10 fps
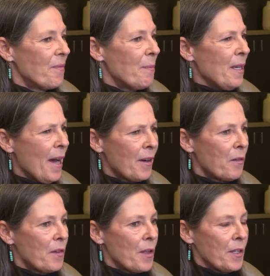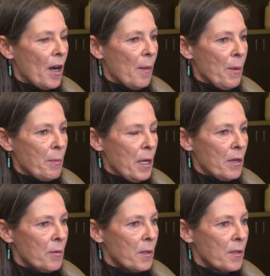But not over the top. I mean,
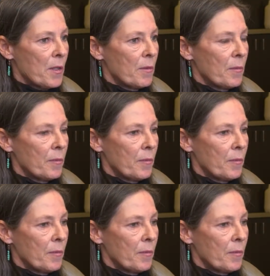it wasn't